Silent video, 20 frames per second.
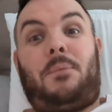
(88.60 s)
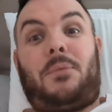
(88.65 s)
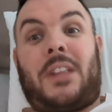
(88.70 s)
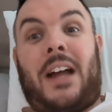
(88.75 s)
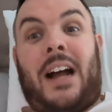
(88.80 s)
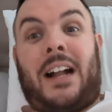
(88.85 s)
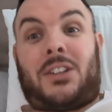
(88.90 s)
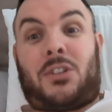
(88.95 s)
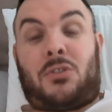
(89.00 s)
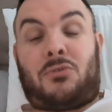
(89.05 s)

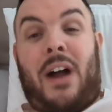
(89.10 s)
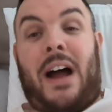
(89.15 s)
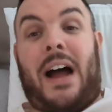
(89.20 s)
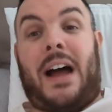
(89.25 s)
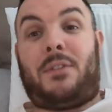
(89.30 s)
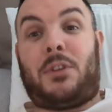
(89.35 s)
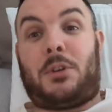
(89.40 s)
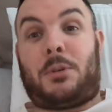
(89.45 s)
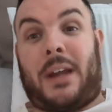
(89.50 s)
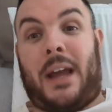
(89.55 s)
that
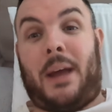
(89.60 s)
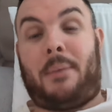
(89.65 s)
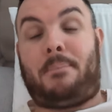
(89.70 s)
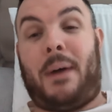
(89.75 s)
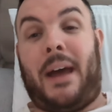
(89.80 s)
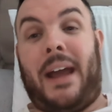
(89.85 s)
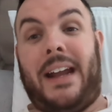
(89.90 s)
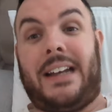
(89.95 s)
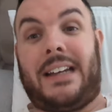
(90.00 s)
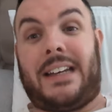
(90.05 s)
drivers get
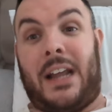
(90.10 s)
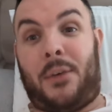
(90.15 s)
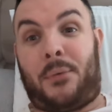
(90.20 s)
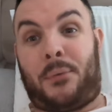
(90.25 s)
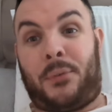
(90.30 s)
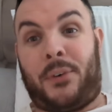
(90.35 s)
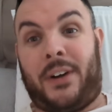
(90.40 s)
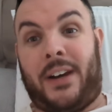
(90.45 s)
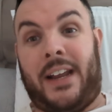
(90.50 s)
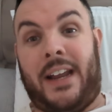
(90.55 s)
paid
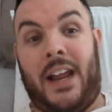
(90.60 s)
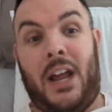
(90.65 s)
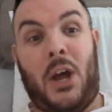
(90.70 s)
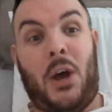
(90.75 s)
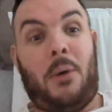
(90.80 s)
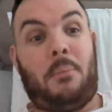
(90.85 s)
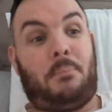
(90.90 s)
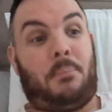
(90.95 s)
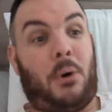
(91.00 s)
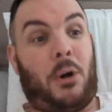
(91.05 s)
differently,
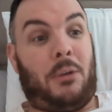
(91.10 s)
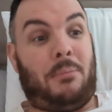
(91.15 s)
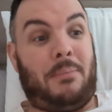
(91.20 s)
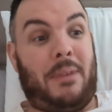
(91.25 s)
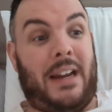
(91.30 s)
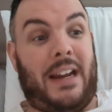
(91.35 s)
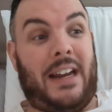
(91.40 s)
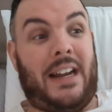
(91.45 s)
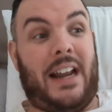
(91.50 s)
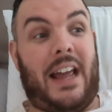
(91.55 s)
but I
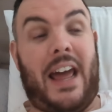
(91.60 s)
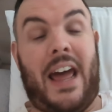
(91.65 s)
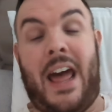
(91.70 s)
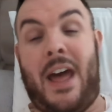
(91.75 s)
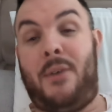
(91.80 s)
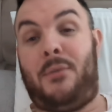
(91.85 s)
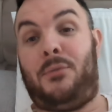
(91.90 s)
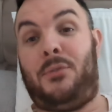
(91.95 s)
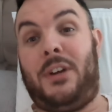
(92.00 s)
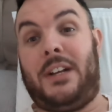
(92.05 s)
mean
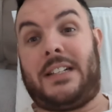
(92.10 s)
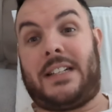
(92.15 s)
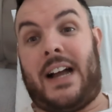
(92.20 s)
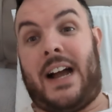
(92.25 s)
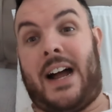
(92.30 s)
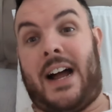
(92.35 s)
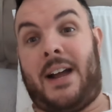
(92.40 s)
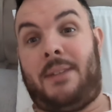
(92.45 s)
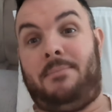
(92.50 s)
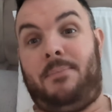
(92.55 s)
every
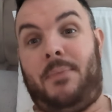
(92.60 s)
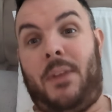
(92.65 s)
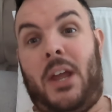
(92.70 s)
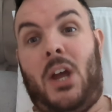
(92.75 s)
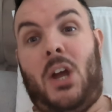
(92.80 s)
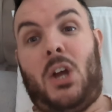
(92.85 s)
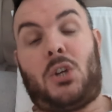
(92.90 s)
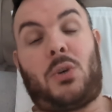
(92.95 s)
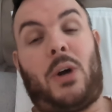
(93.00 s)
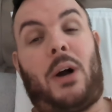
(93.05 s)
time.
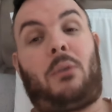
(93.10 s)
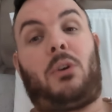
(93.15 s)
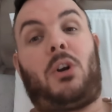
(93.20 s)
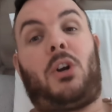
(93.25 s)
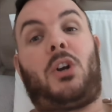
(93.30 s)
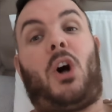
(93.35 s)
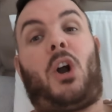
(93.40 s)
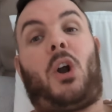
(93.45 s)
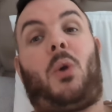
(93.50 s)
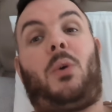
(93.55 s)
So I'm going to
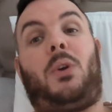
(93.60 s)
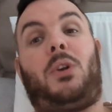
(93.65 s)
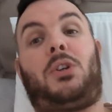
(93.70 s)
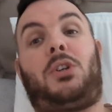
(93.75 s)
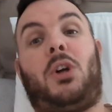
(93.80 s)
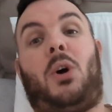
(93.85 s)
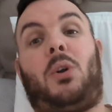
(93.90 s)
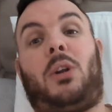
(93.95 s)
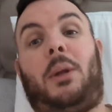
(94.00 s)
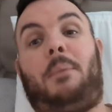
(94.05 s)
not only
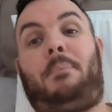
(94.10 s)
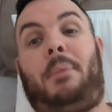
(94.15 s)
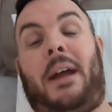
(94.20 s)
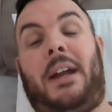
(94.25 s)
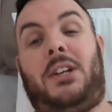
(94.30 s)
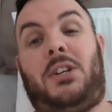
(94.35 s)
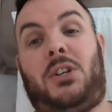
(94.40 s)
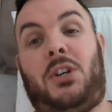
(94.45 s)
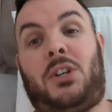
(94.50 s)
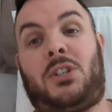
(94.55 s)
show the
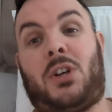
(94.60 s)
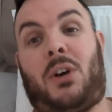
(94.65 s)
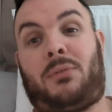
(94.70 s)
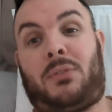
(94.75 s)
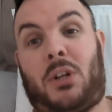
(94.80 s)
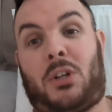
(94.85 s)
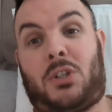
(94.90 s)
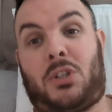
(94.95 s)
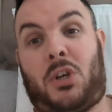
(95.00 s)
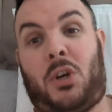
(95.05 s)
pictures of
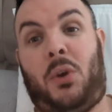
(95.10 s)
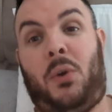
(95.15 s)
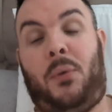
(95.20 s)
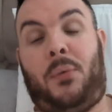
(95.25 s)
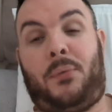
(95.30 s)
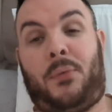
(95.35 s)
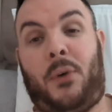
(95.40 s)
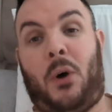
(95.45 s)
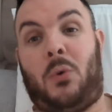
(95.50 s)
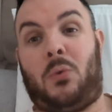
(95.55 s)
the two
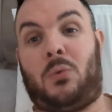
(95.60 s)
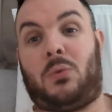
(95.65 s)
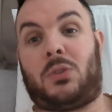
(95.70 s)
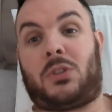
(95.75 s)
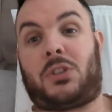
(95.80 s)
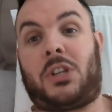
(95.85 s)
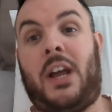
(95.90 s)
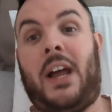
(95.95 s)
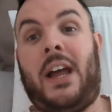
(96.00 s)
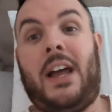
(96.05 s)

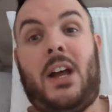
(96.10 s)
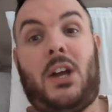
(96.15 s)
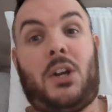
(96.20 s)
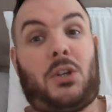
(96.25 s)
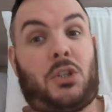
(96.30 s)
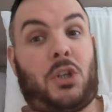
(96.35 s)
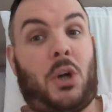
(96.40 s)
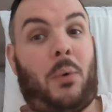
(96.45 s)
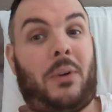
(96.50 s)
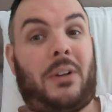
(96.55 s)
phones
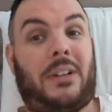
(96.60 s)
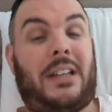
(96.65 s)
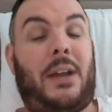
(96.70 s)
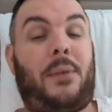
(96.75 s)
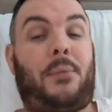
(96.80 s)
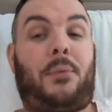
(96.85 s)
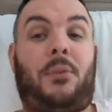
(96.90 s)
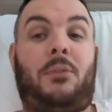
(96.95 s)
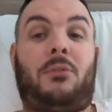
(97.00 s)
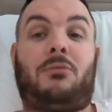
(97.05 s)
showing
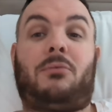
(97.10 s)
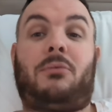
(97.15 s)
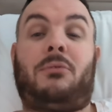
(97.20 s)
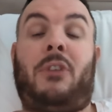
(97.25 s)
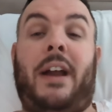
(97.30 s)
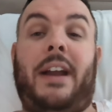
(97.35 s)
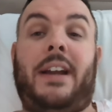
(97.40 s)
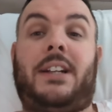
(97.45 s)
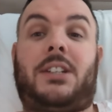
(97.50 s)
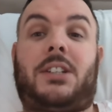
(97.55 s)
different
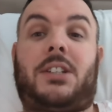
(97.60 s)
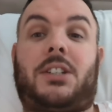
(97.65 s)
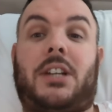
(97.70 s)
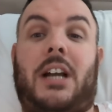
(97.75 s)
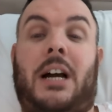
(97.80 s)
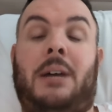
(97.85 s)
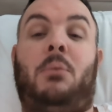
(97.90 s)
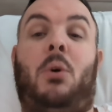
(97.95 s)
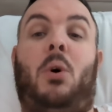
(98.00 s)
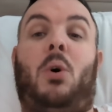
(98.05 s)
rates,
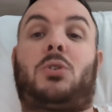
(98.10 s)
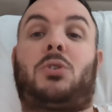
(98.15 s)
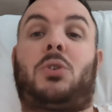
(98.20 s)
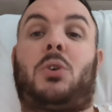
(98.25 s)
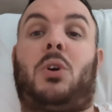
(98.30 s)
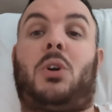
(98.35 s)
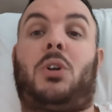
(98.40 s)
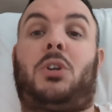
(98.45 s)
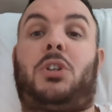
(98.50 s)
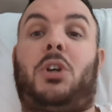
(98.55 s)
I'm also
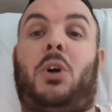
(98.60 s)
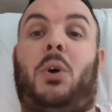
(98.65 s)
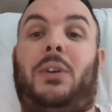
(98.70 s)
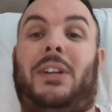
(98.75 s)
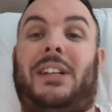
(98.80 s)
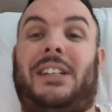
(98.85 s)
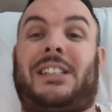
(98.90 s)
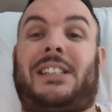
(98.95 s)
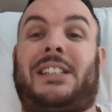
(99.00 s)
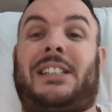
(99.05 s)
going to show you
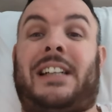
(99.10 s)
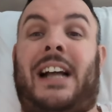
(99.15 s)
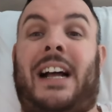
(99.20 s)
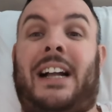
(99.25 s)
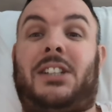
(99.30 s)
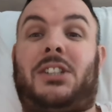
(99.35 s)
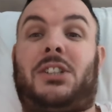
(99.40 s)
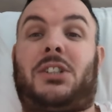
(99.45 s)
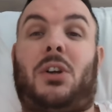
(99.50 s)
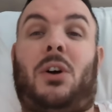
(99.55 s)
the
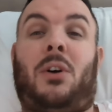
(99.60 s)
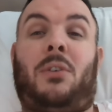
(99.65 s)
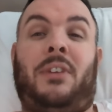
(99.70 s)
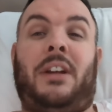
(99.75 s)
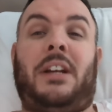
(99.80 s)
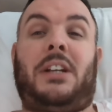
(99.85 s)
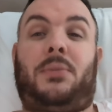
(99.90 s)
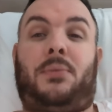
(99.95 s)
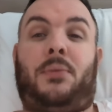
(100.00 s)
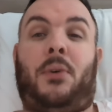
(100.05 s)
stats of
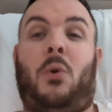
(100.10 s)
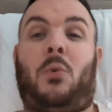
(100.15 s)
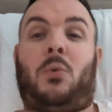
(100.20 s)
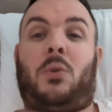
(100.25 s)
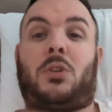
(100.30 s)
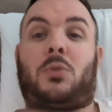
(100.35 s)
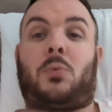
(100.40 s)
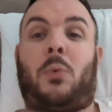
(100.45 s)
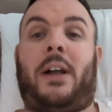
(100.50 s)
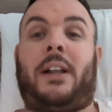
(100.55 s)
each phone
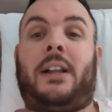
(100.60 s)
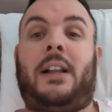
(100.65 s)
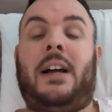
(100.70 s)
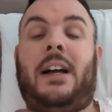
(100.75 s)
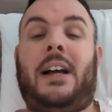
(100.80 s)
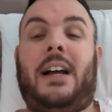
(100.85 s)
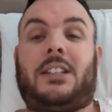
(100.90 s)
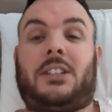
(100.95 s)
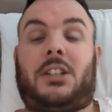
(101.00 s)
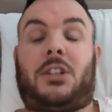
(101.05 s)
as well
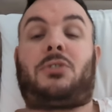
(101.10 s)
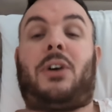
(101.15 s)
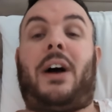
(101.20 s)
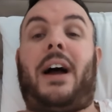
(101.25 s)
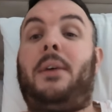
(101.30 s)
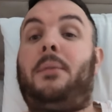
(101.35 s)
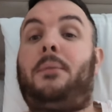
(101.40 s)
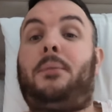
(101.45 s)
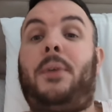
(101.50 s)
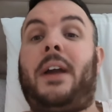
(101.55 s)
to try
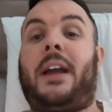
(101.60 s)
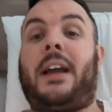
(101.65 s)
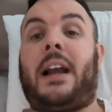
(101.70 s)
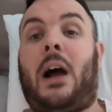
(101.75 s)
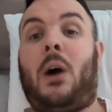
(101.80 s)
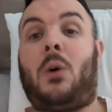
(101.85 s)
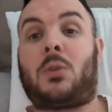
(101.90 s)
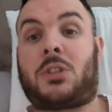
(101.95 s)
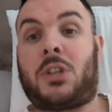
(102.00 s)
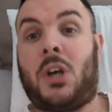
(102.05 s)
and figure
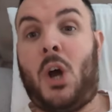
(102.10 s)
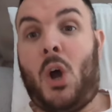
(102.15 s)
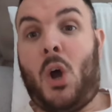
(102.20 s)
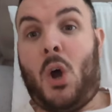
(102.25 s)
out